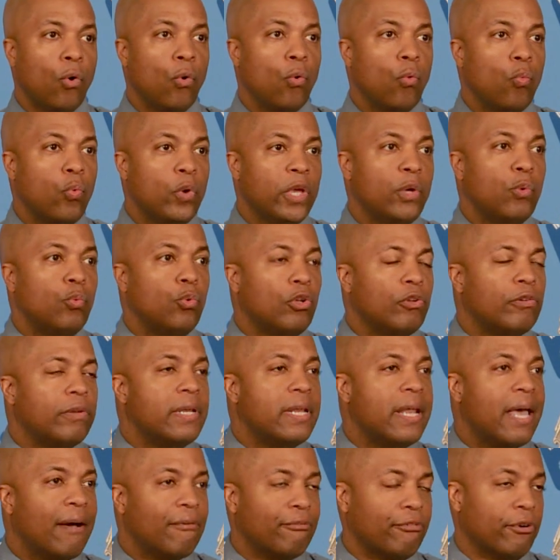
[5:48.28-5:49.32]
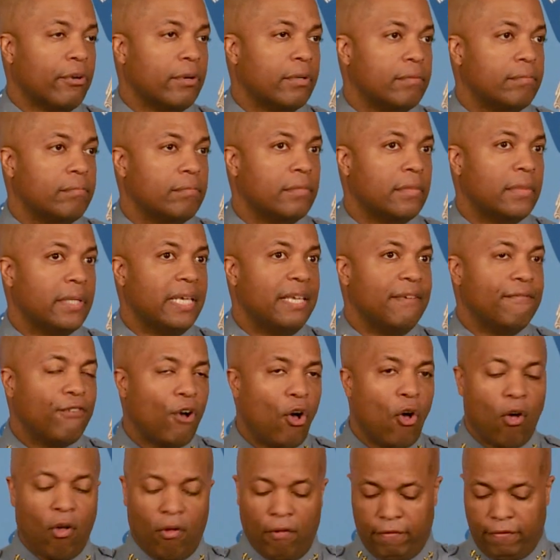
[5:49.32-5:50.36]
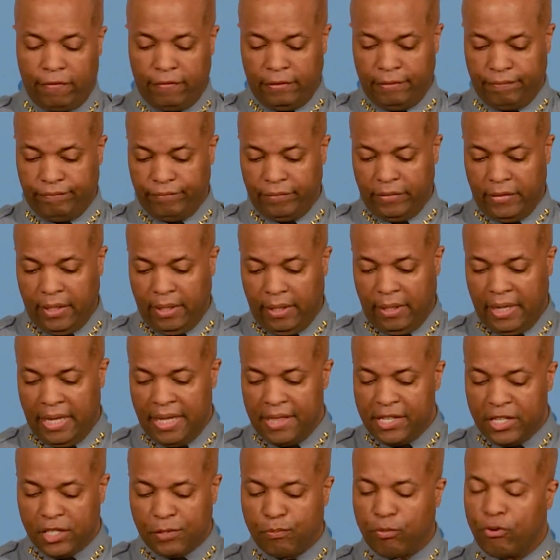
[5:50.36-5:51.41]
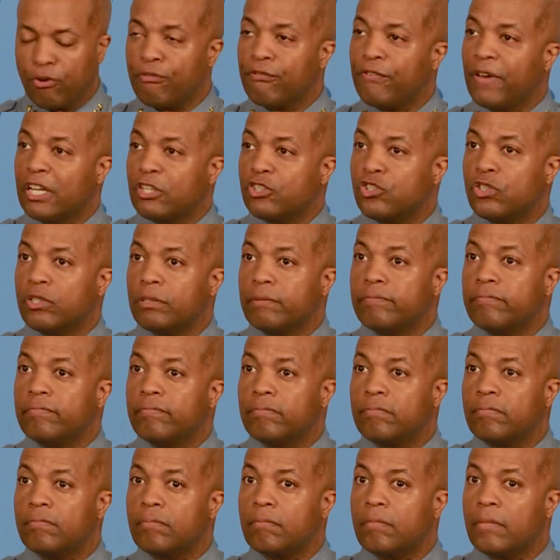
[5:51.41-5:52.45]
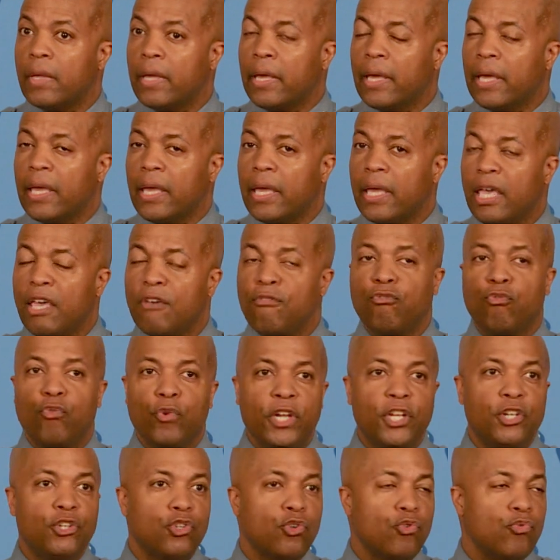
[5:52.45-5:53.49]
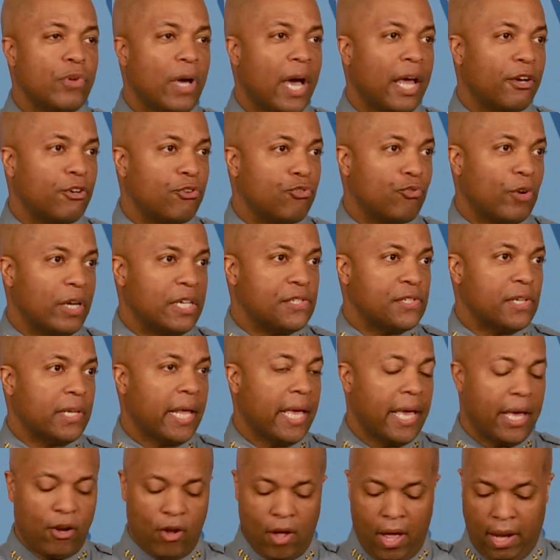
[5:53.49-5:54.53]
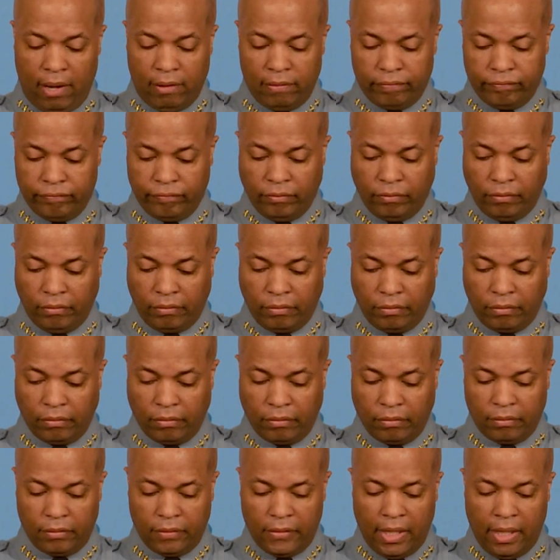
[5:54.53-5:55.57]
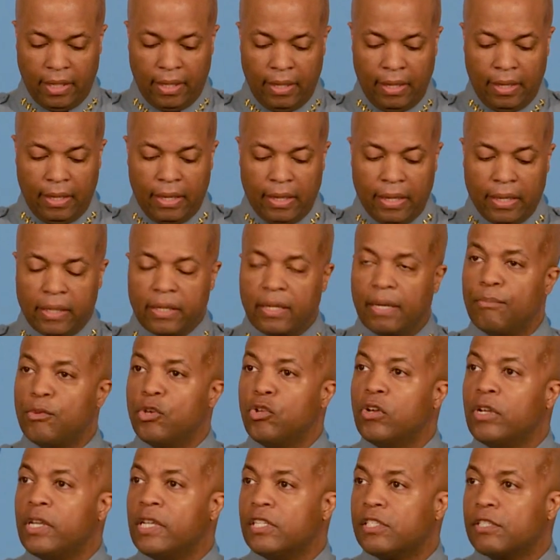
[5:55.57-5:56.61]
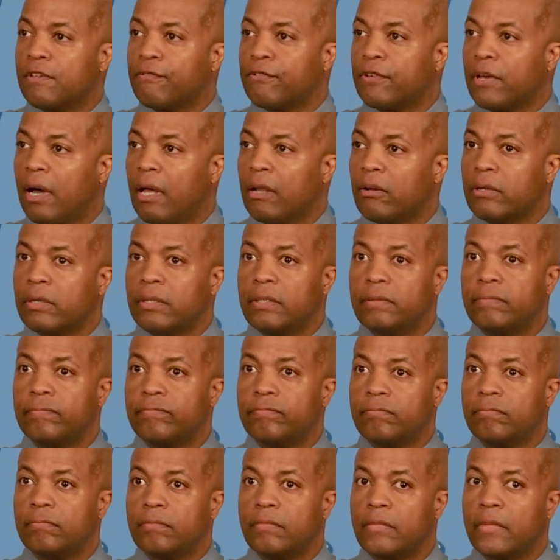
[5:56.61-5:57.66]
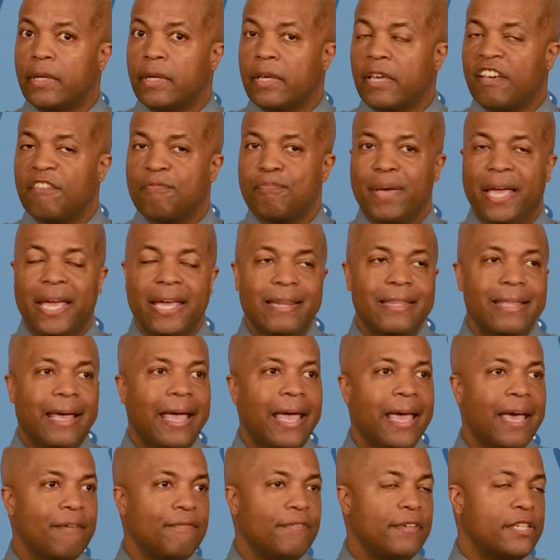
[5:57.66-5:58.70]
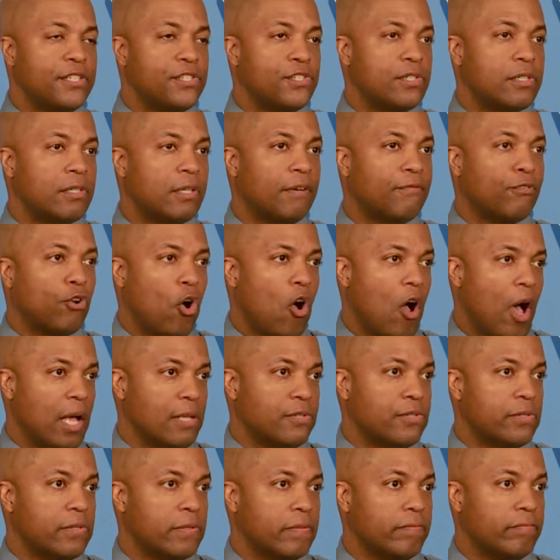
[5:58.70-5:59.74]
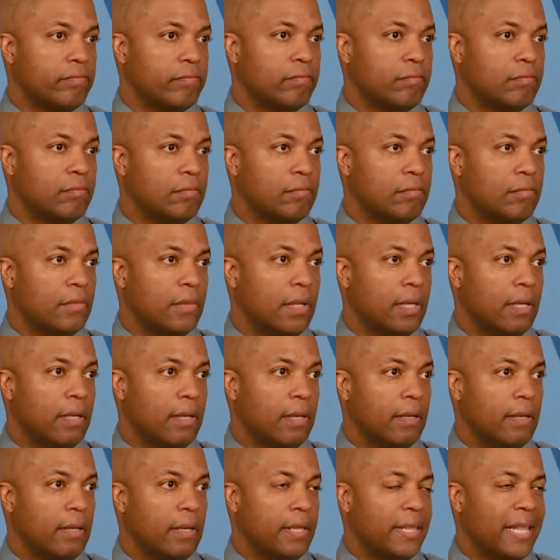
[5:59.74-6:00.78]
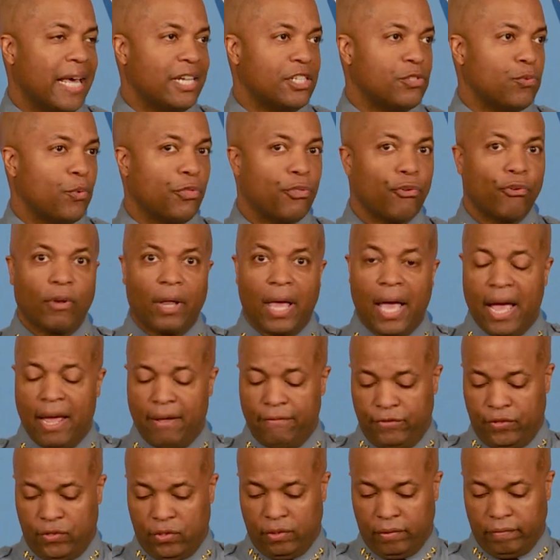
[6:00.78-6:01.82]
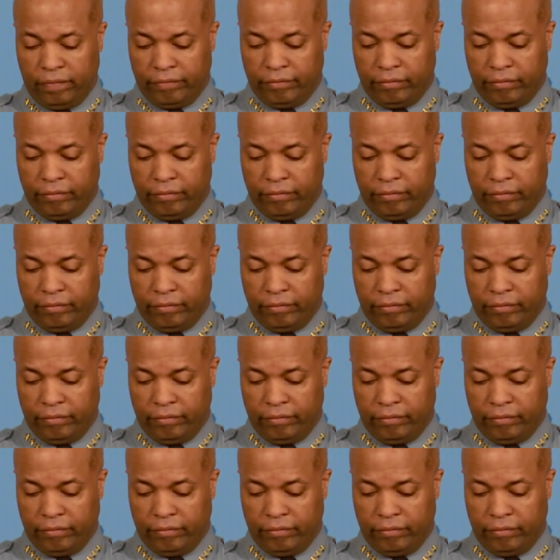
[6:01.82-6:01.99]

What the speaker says: We will never evolve in this profession if we do not address it head on. Communities of color have paid the heaviest of costs, and that is with their lives.